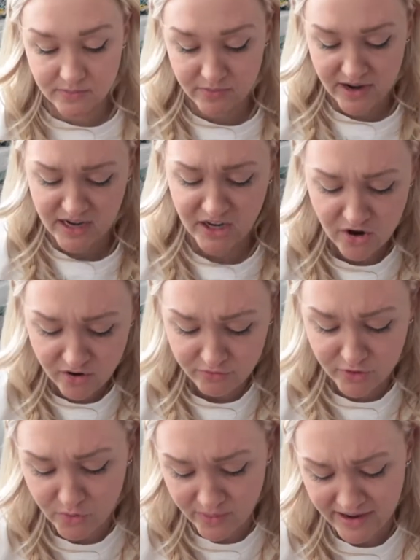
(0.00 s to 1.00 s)
to bring, you know, if
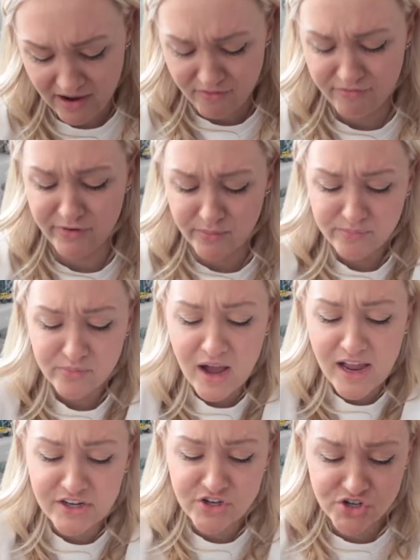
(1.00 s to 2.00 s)
we're going out for
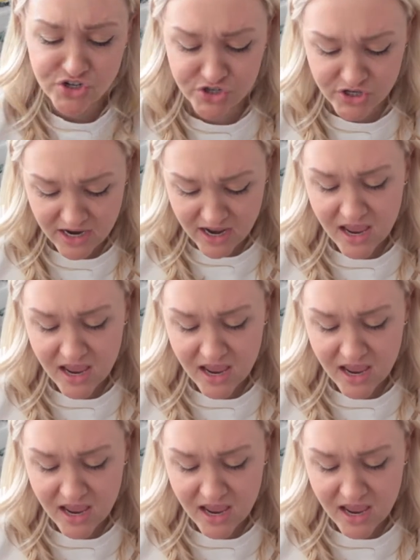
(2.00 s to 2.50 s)
brunch.